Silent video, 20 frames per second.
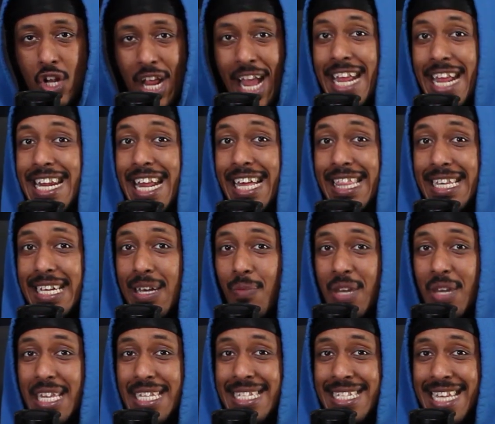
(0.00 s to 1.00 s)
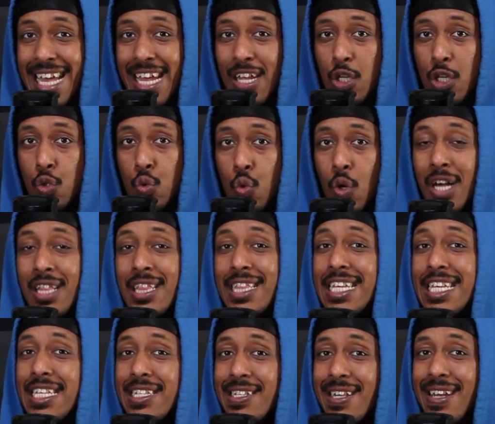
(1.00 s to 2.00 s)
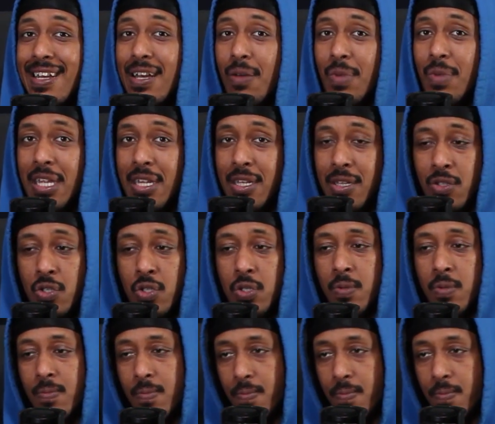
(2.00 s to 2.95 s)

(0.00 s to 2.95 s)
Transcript: Ain't nothing comedians can't do. Elite comedians.